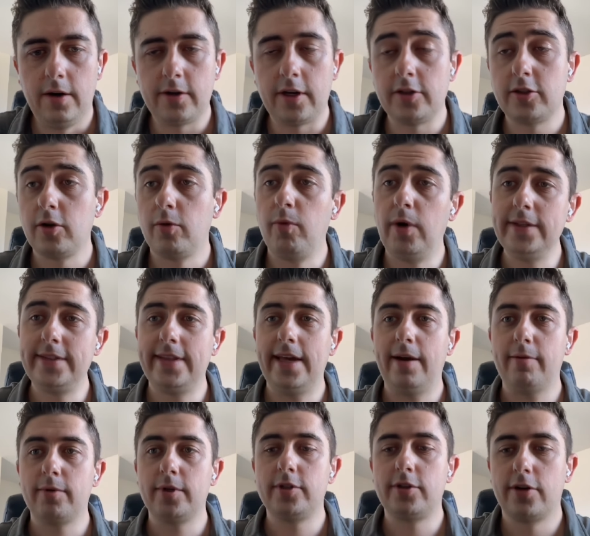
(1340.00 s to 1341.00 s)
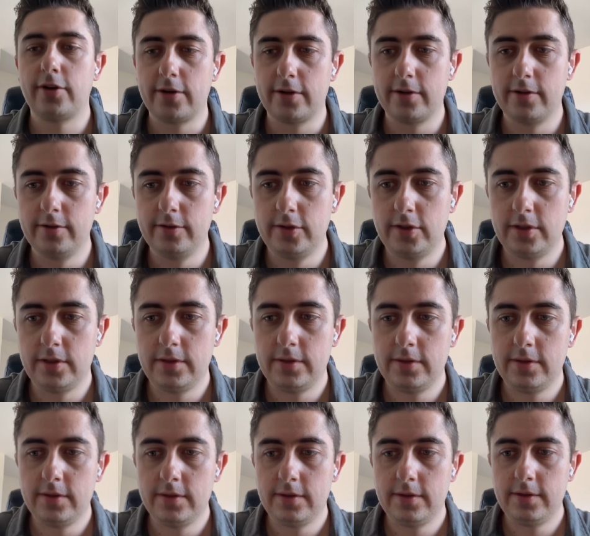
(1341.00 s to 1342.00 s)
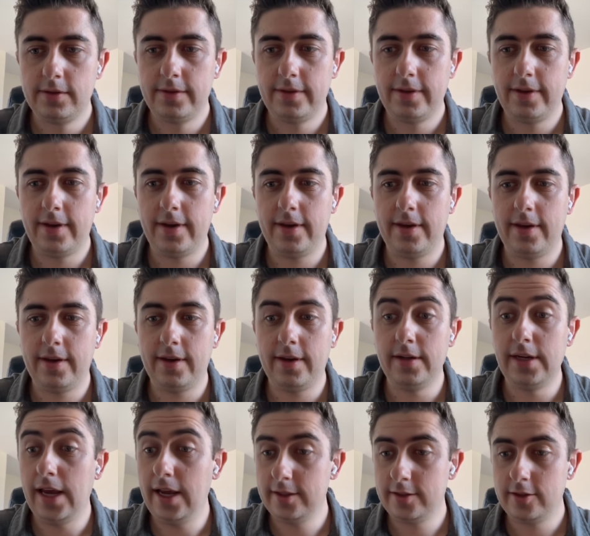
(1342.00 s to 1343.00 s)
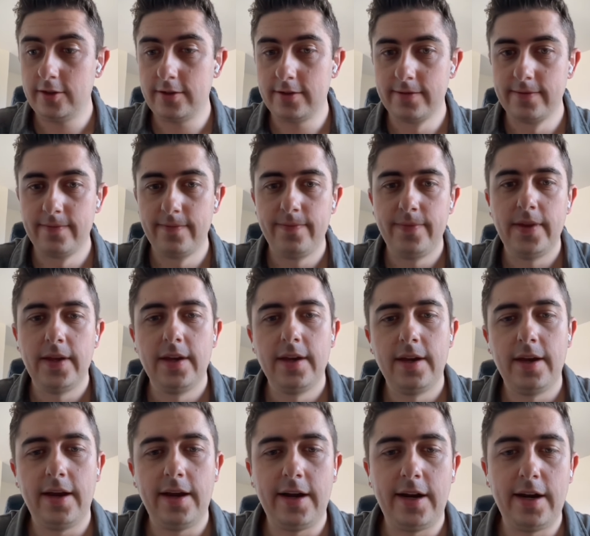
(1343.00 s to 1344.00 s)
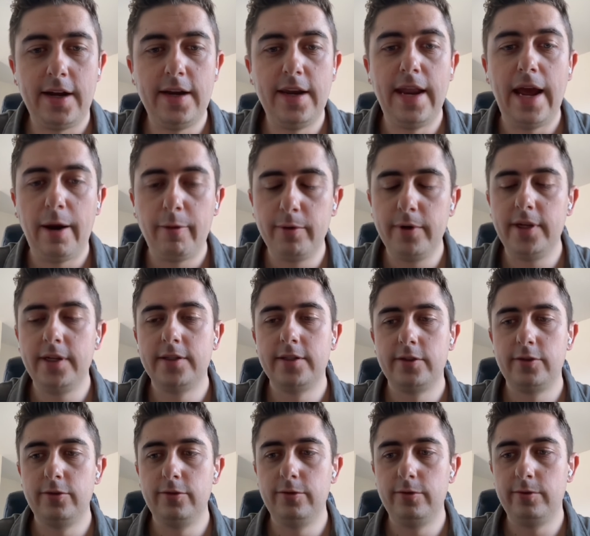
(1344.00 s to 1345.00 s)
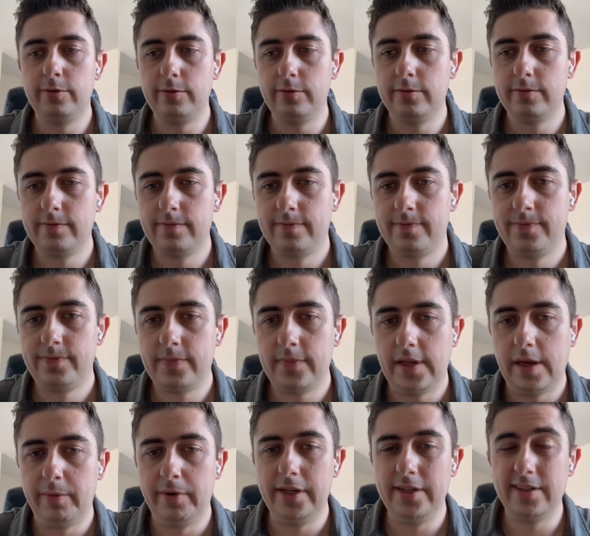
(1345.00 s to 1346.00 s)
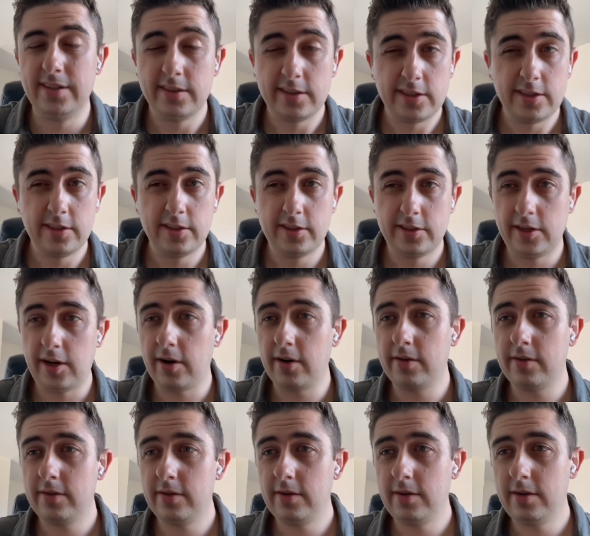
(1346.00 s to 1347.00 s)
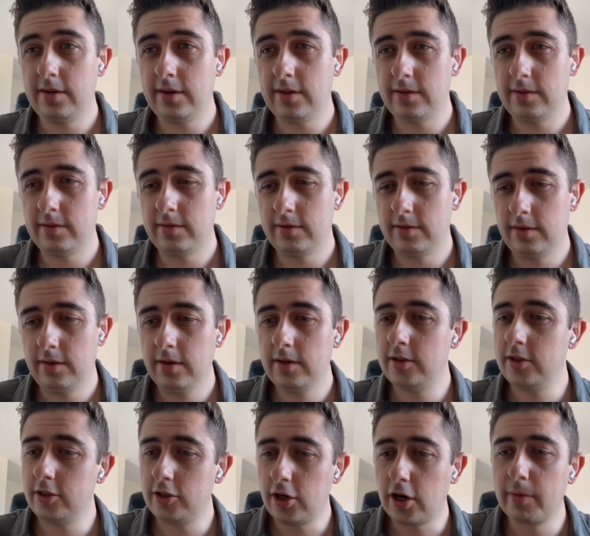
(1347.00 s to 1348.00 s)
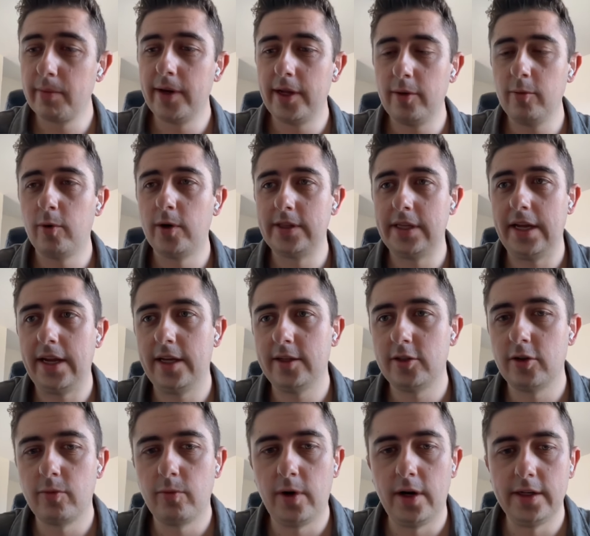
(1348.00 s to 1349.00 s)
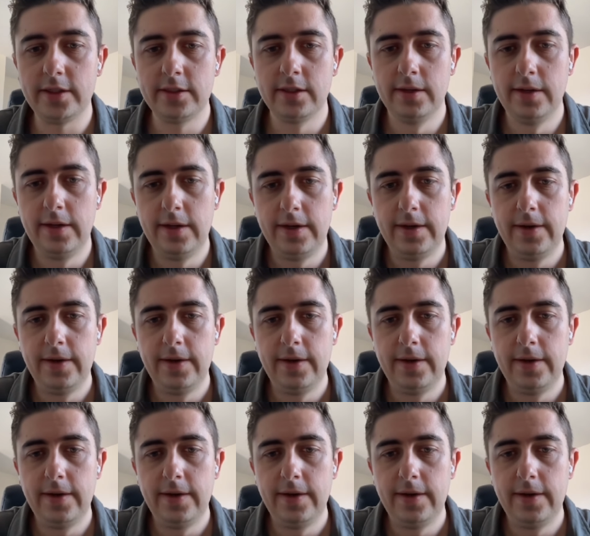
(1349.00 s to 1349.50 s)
Okay, so once that returns an answer, now we need to start determining what that answer was.